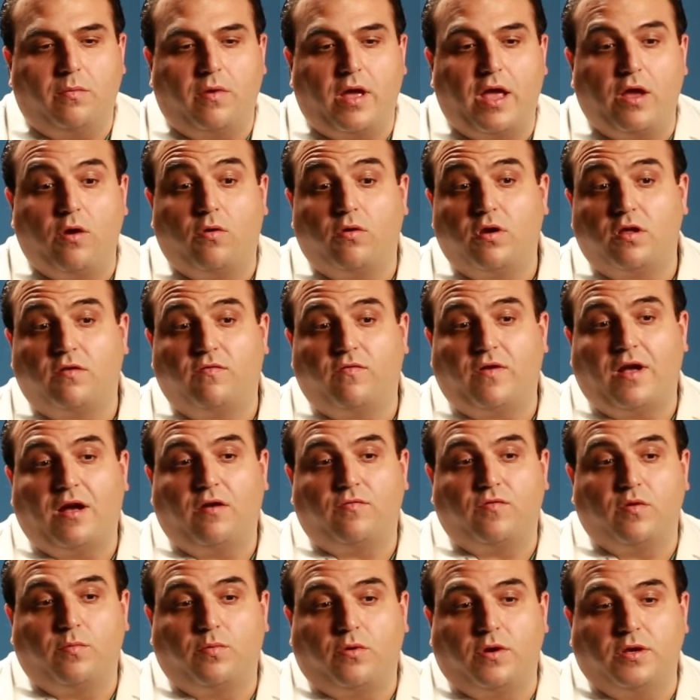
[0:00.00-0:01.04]
aortic
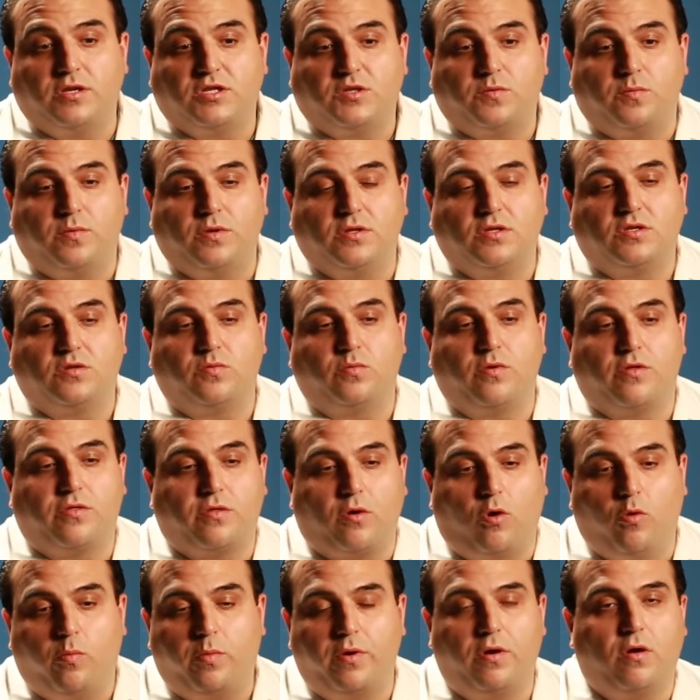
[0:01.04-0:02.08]
valve replacements with
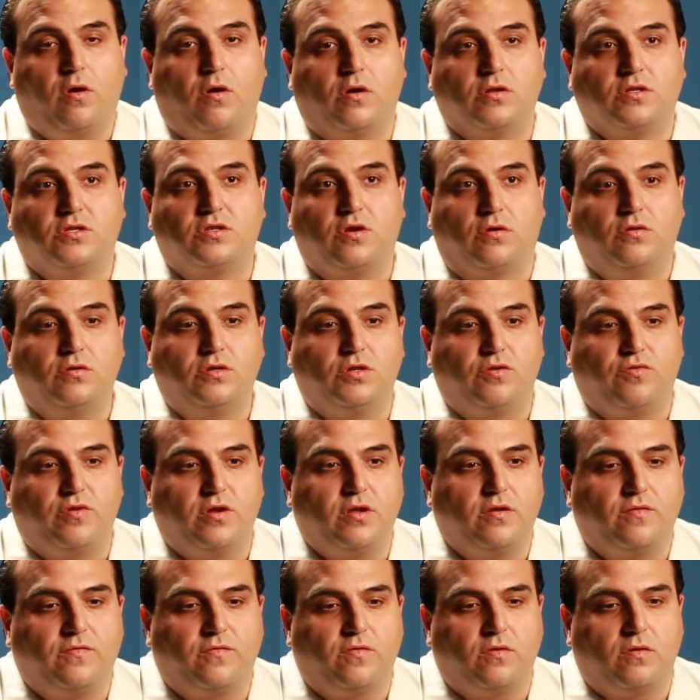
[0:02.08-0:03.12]
open heart
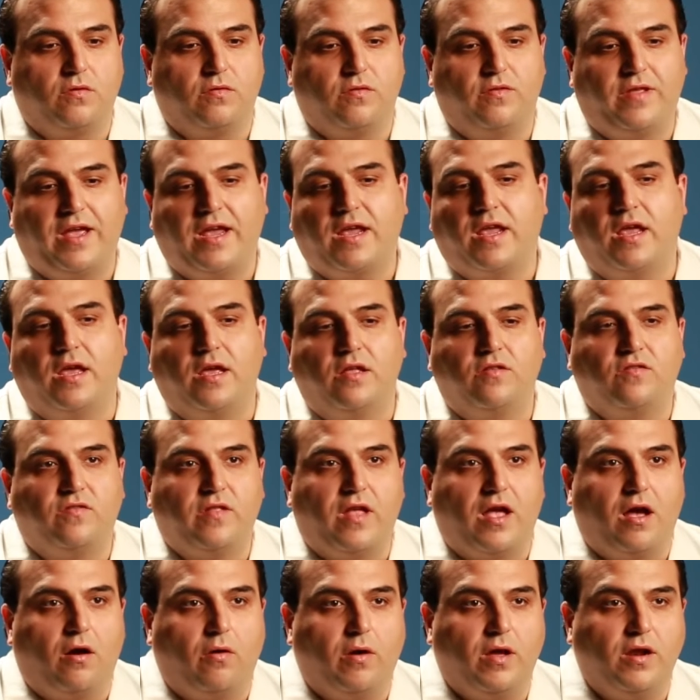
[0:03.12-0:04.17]
surgery for decades
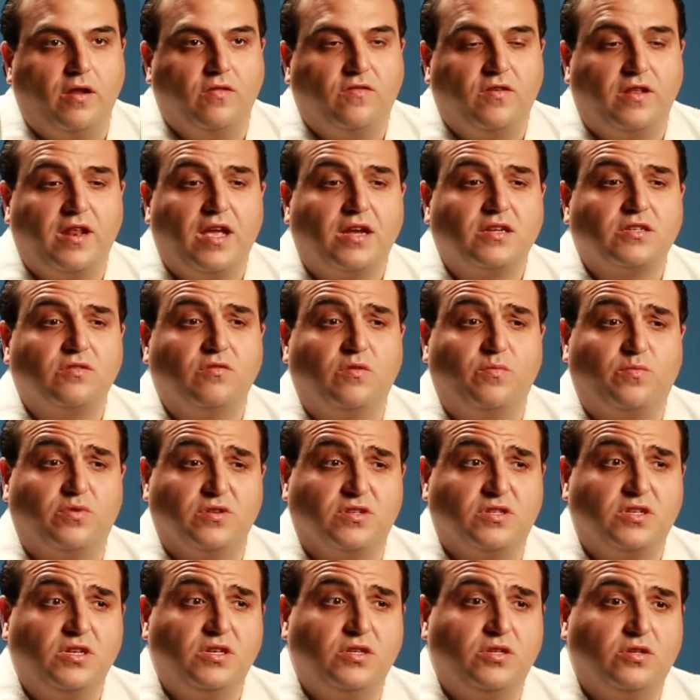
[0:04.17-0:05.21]
now, and it's an excellent
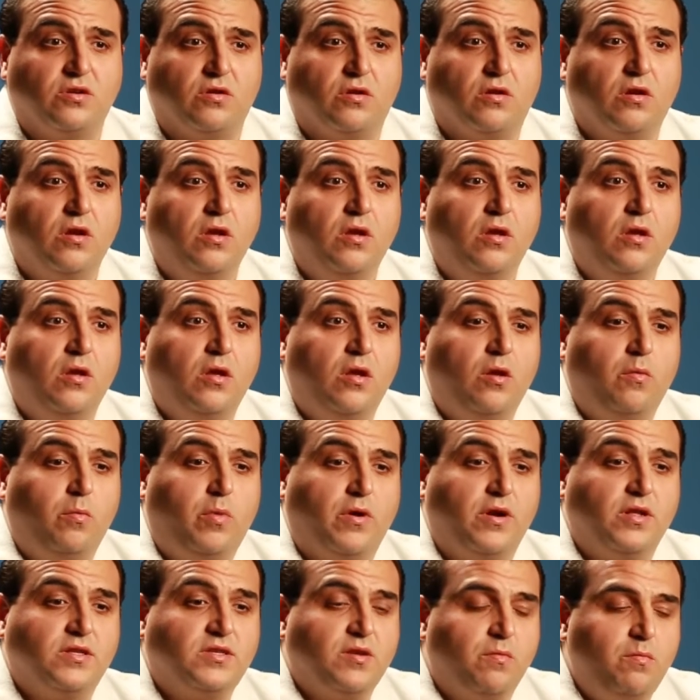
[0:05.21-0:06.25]
procedure,
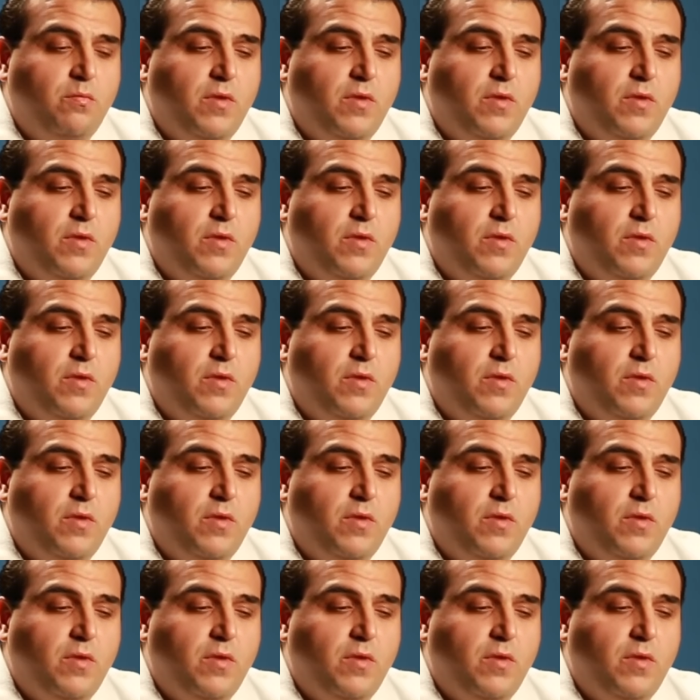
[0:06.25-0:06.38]
but it's a